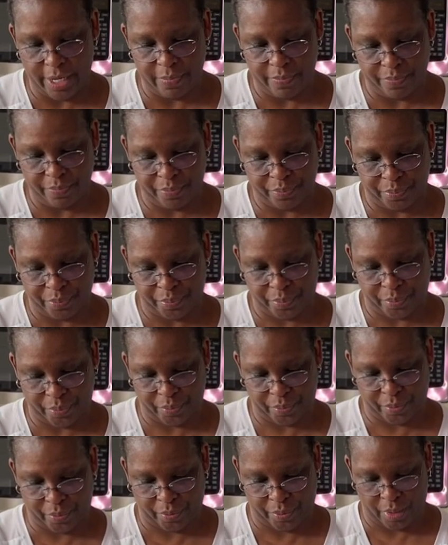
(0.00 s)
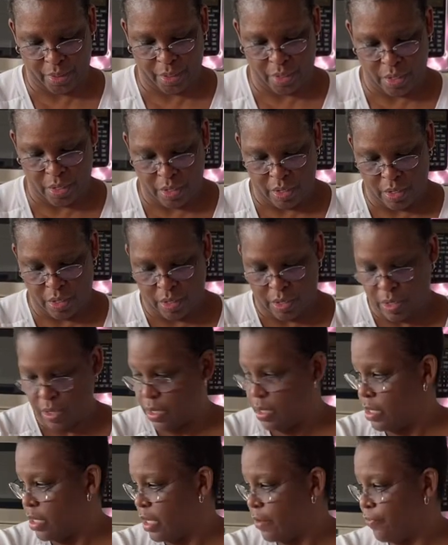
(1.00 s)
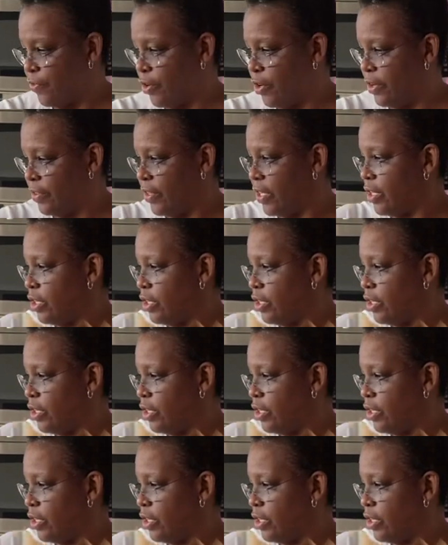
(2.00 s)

If you're in the